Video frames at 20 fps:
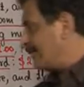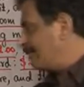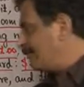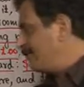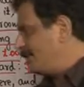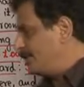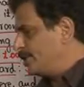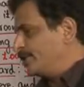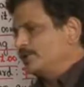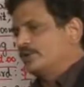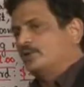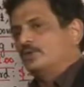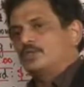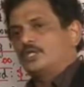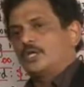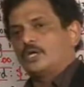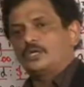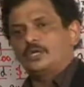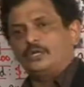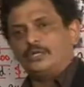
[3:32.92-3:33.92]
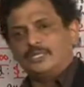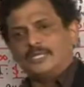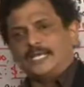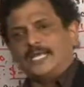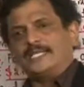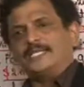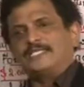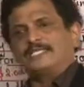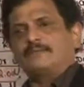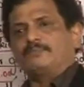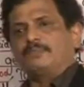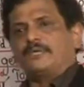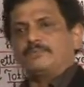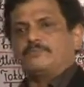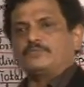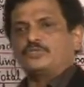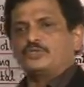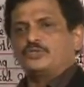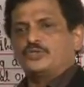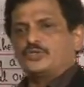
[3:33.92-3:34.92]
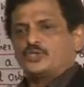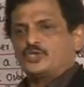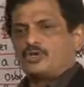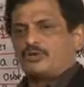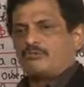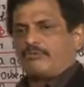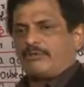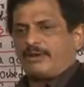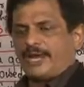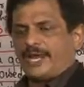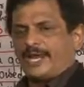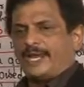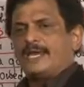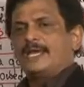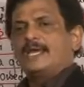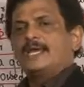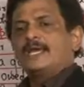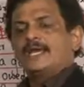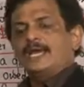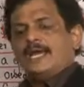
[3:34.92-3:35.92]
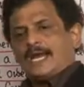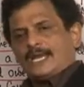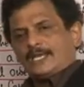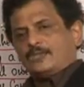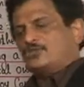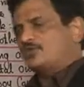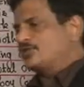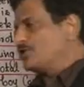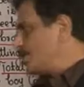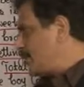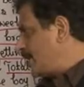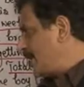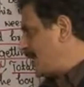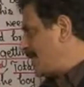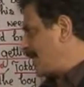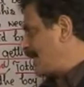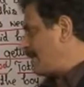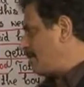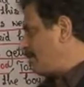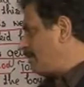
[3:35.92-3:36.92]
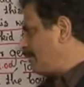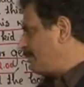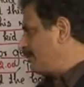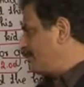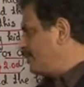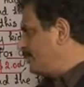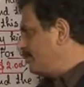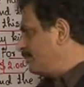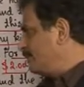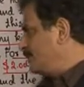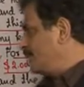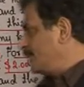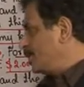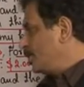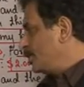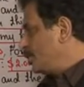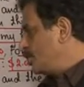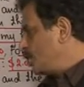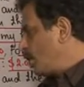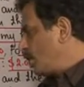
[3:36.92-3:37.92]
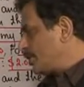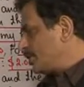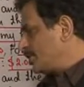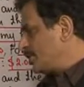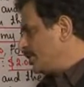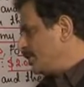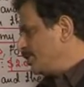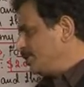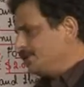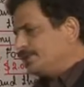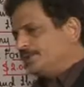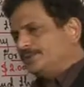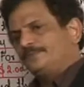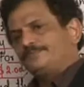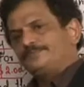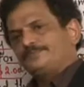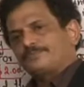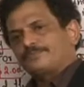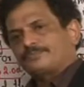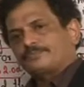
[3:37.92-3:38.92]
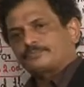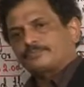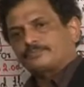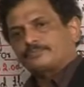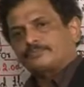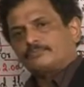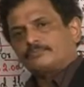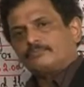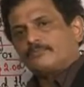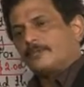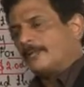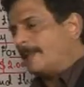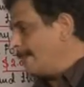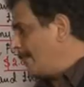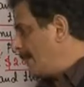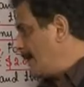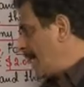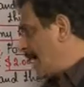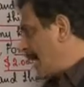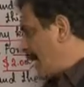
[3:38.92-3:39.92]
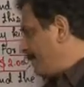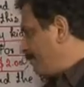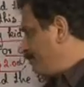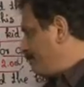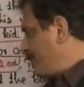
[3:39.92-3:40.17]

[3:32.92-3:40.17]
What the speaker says: up with you, the whole night sometimes used to cry, I used to take care of you, doctored you, and